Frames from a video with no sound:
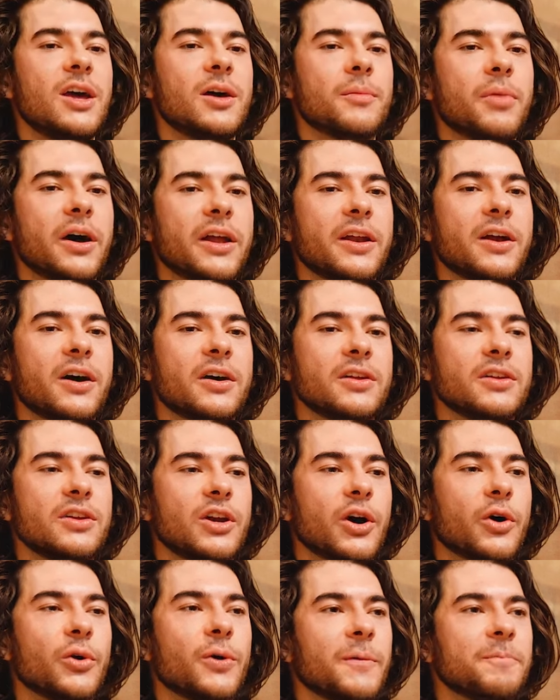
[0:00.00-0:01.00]
but you
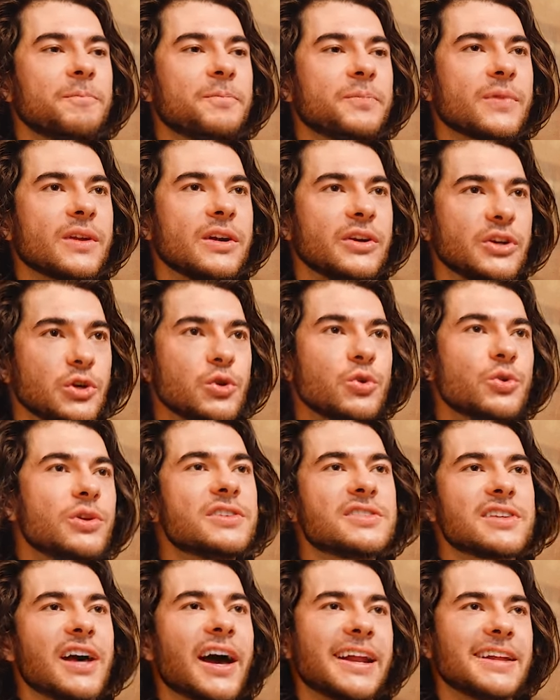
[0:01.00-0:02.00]
know you
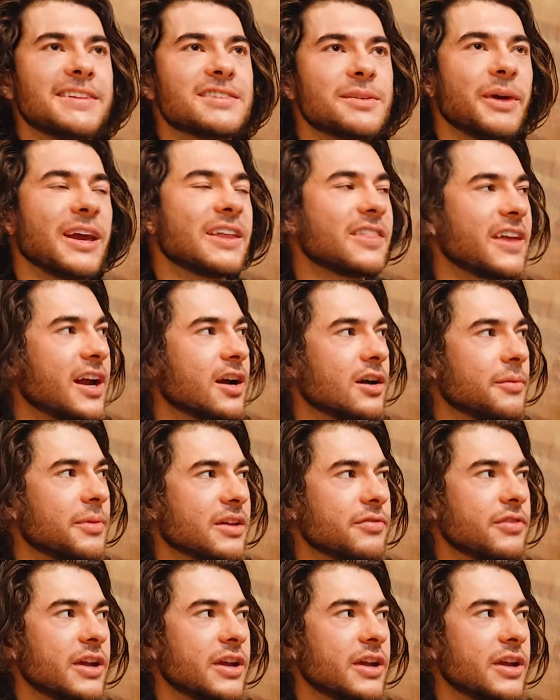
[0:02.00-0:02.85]
deciding to make the Arabic